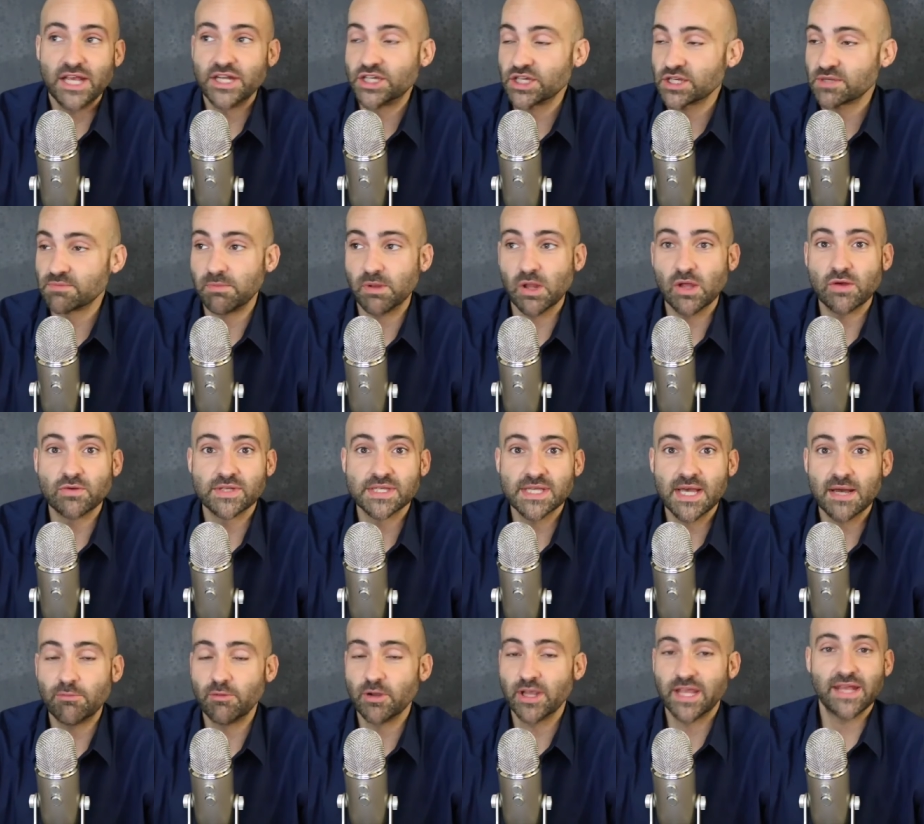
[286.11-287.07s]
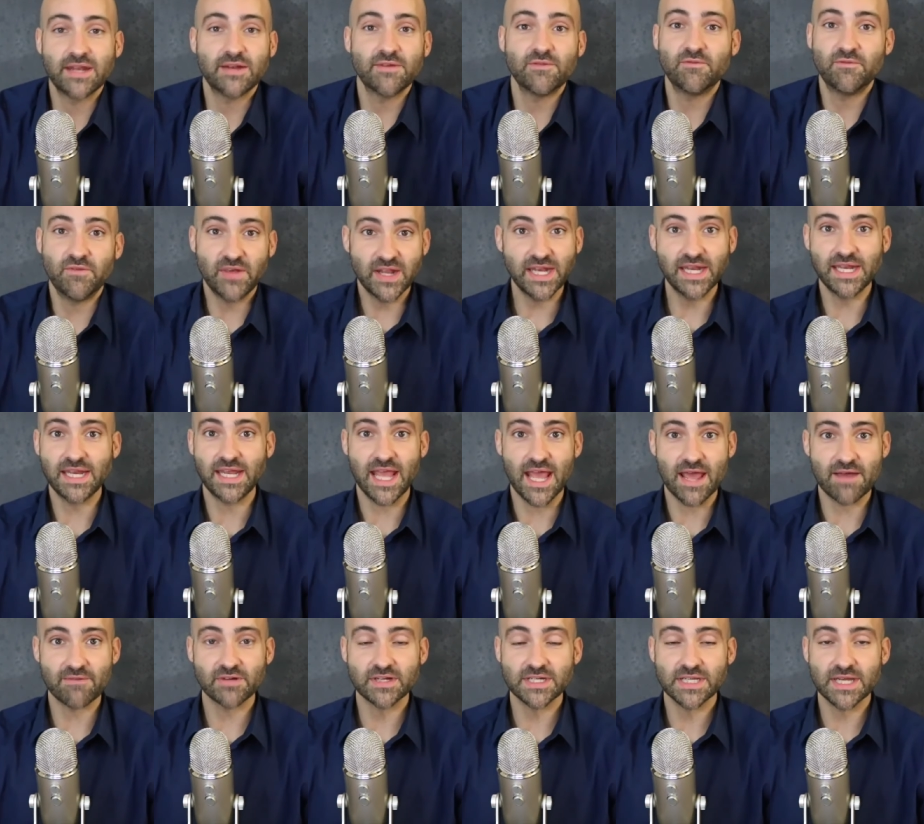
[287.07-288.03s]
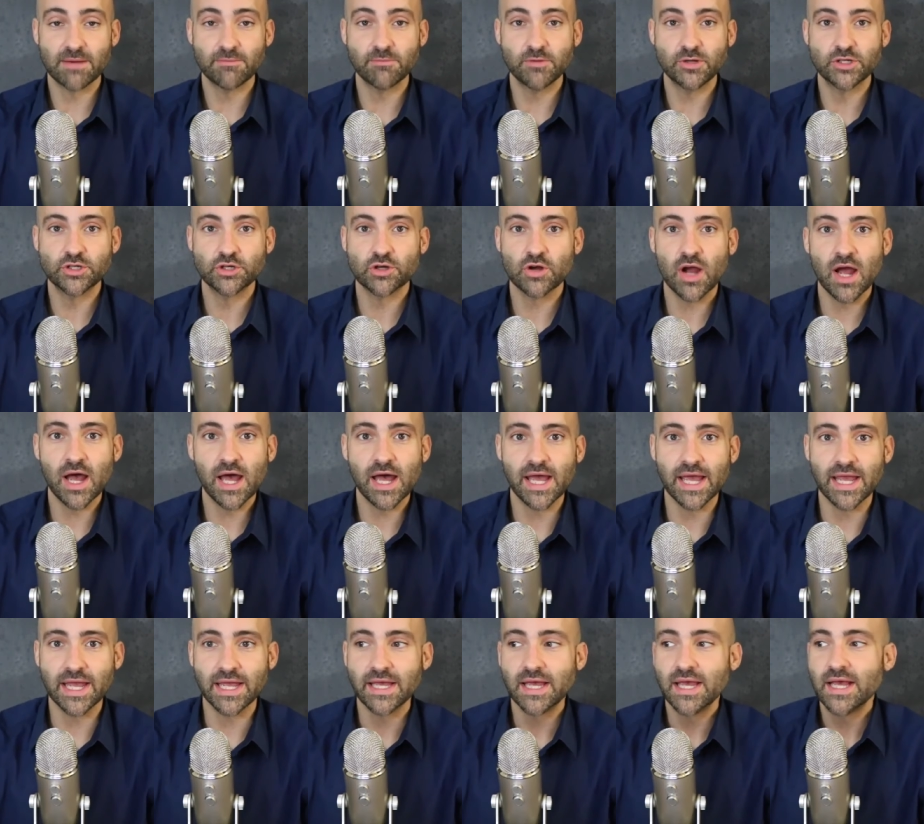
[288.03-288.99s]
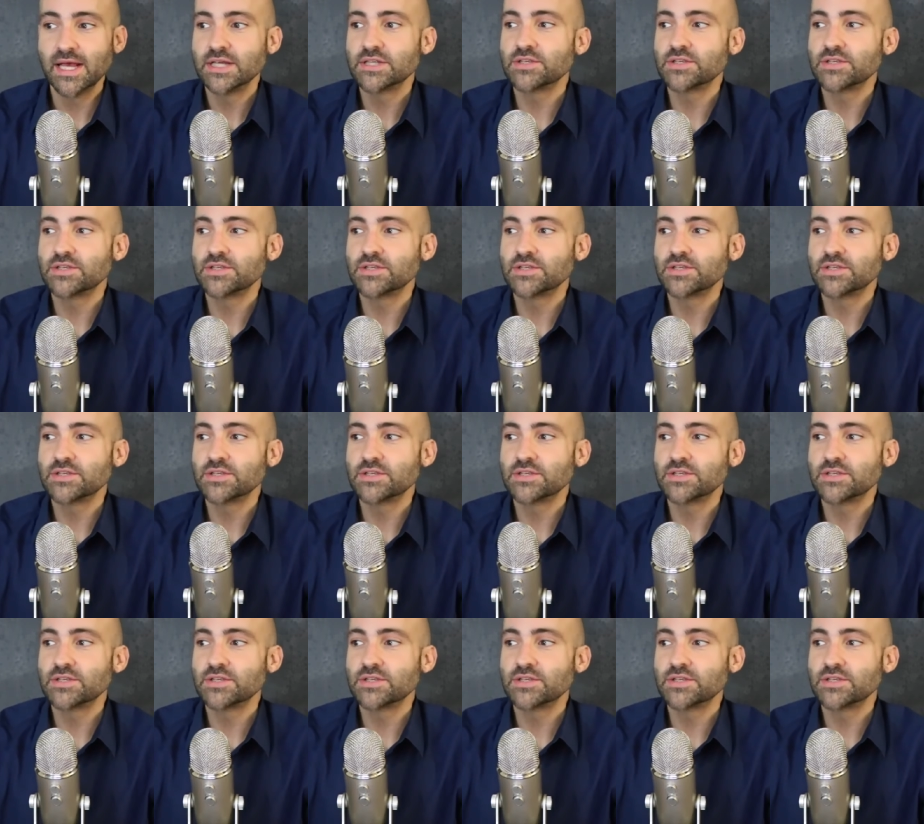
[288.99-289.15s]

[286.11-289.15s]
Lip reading: It just blows up. We get infinity every time we try.